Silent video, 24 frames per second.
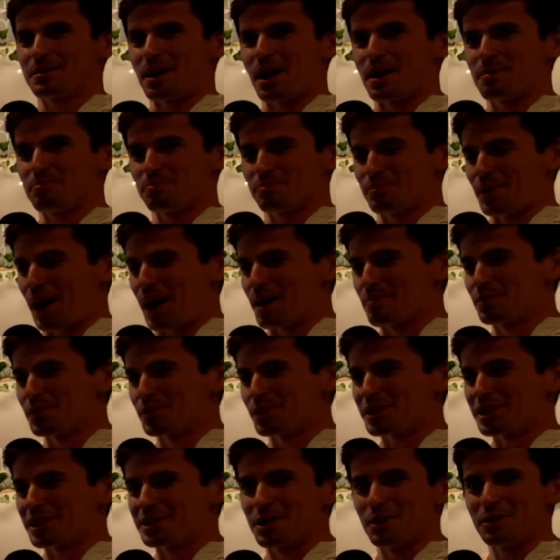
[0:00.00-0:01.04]
I'm
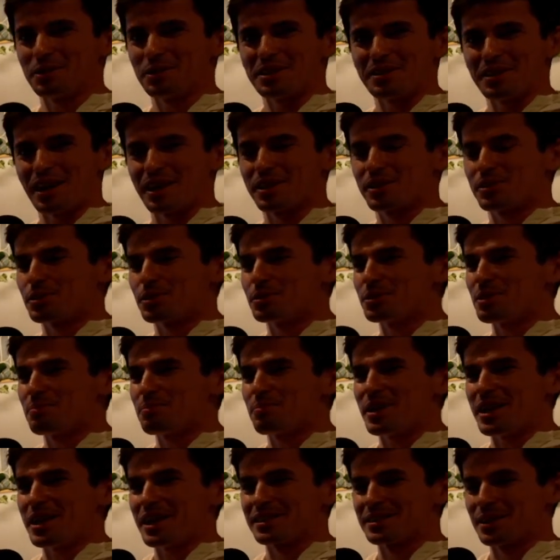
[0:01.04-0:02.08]
not alone. I shouldn't
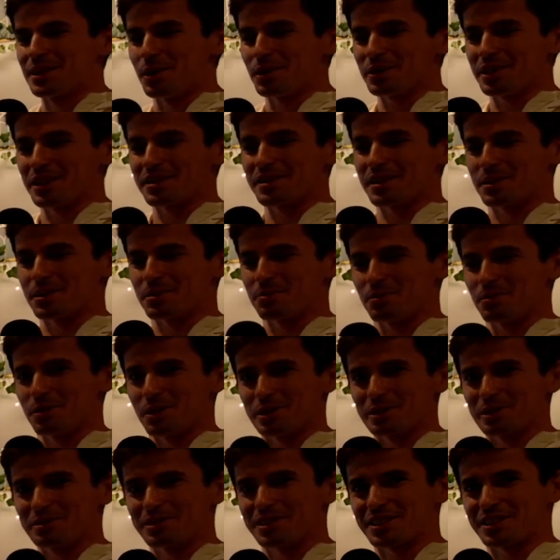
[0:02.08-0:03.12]
be alone in this
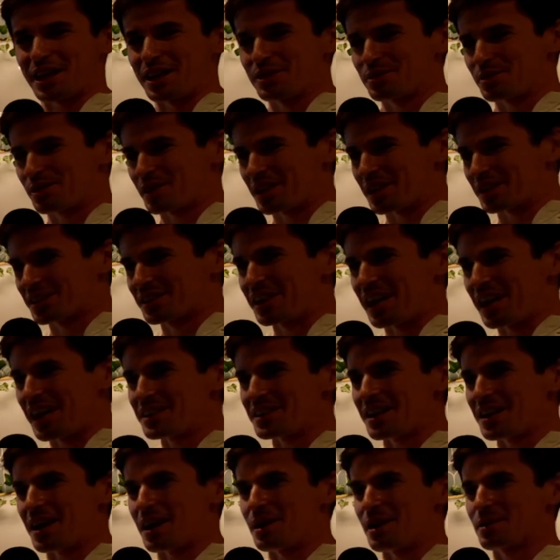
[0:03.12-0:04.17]
world trying to get
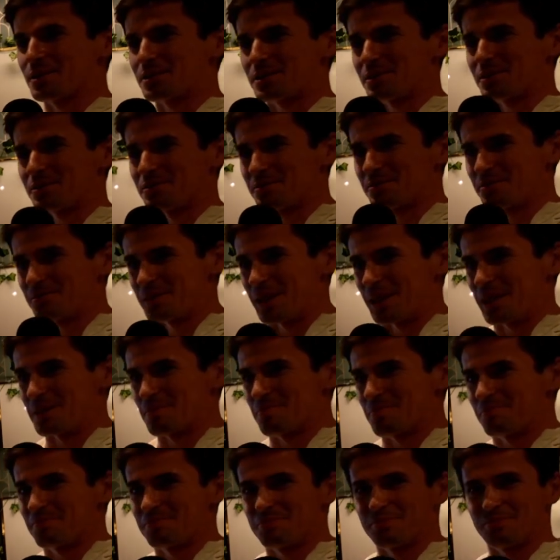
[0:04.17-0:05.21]
data out of like
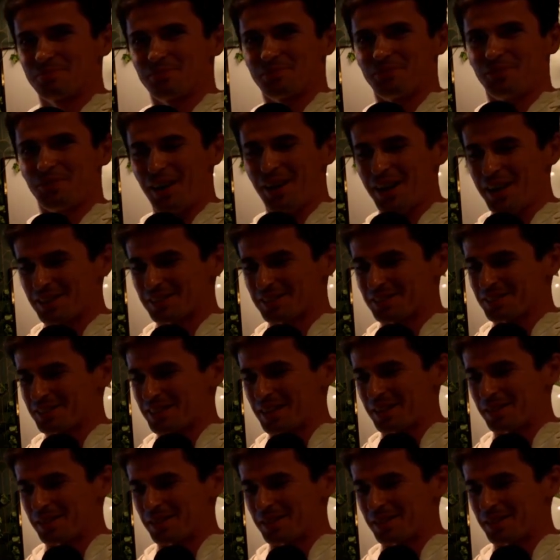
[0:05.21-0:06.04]
a file.